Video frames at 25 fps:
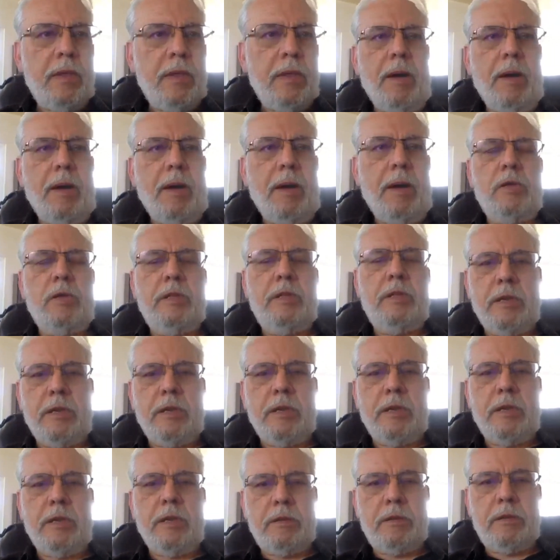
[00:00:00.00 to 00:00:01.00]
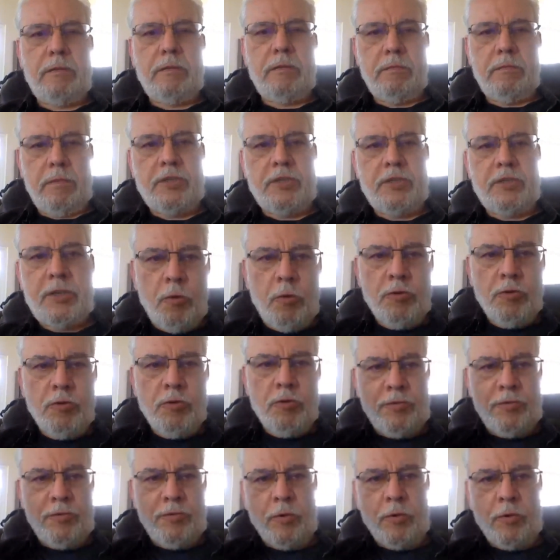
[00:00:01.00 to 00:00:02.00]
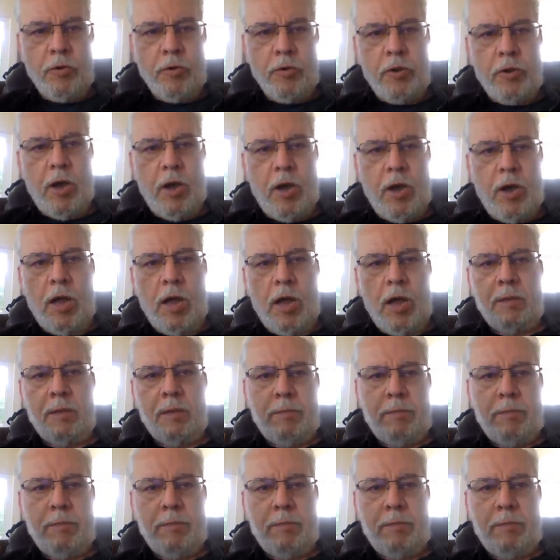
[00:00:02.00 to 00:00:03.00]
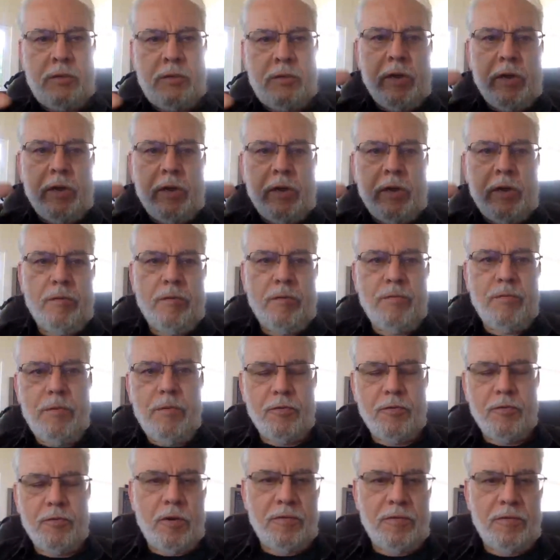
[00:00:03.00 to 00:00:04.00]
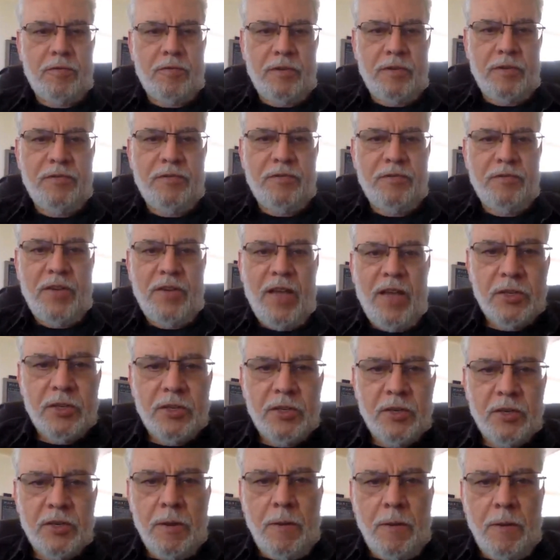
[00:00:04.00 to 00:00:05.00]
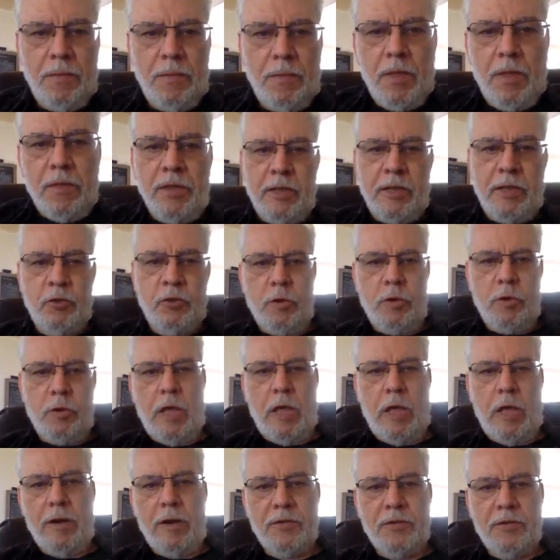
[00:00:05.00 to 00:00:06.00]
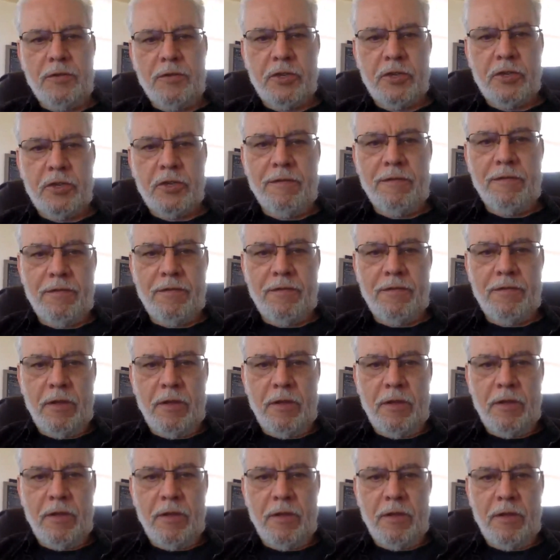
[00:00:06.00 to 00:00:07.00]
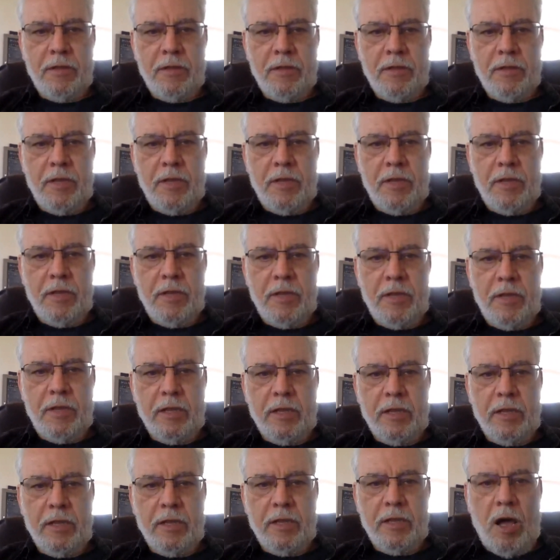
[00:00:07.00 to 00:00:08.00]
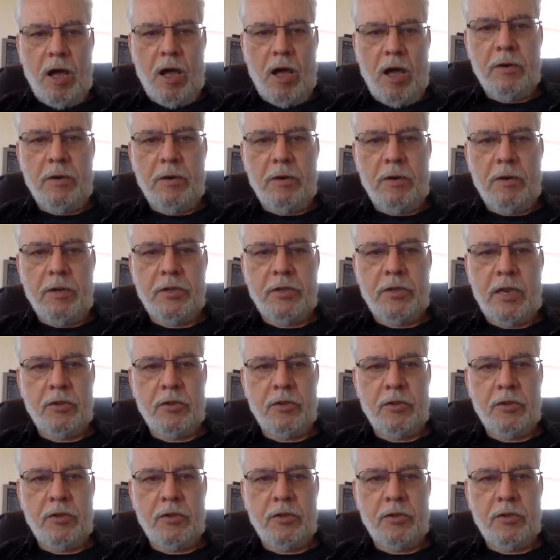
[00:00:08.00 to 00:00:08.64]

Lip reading: the excuse during college, but it's real of defense, they can do a lot of stuff that Congress has no direct